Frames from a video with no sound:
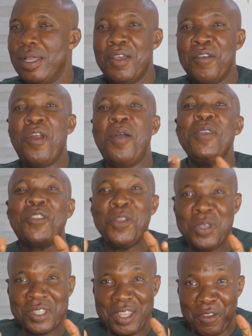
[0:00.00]
From me to you,
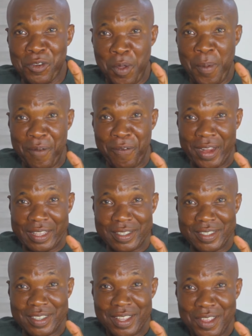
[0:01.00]
see, global
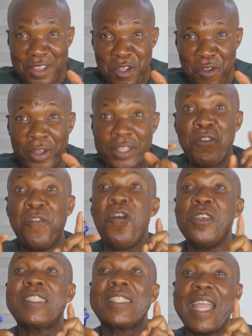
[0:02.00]
friends, for the
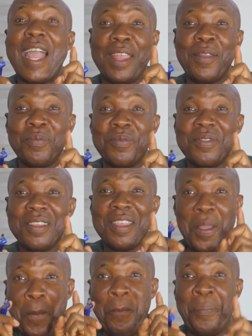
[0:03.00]
first time,
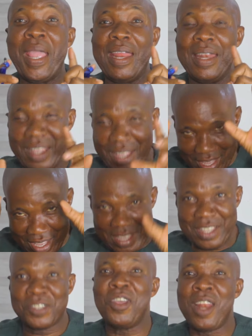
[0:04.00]
Ben
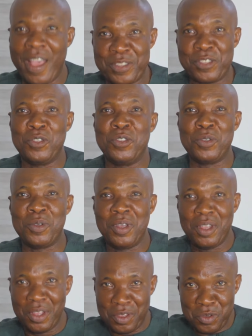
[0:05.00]
is on our studio.
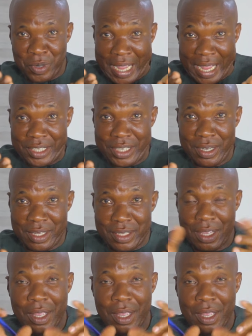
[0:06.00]
You're catching it.